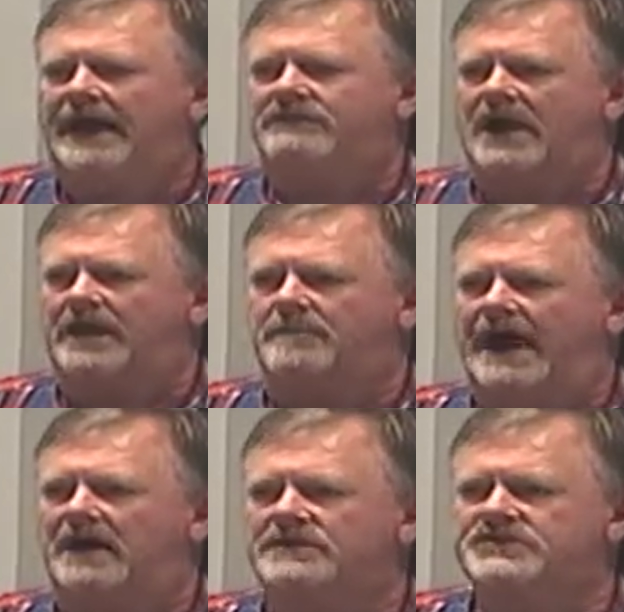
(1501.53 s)
I've got
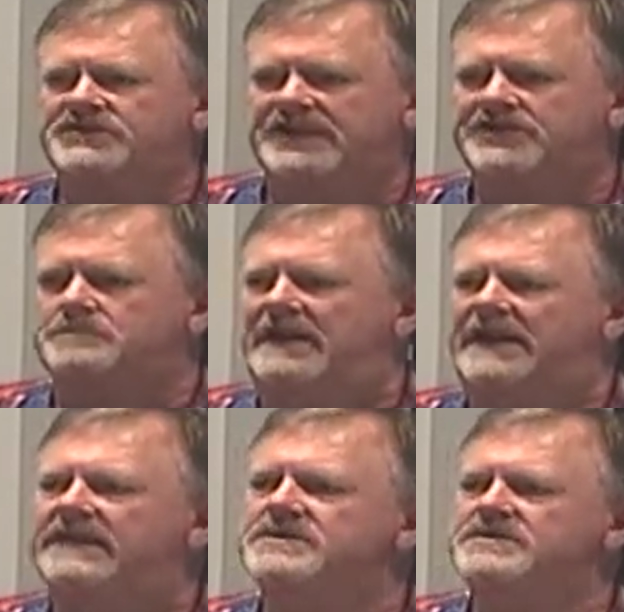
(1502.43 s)
about six
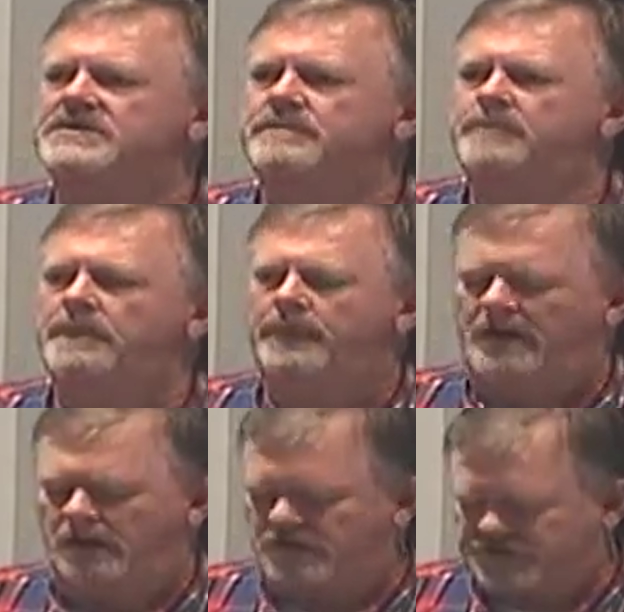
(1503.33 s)
minutes
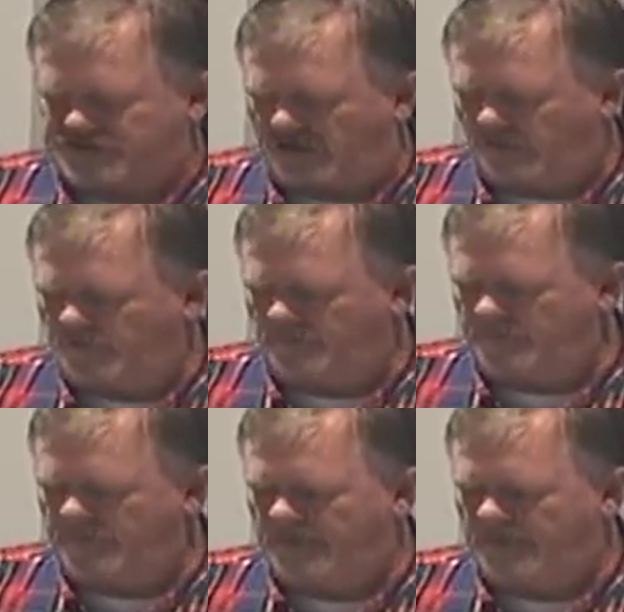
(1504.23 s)
or so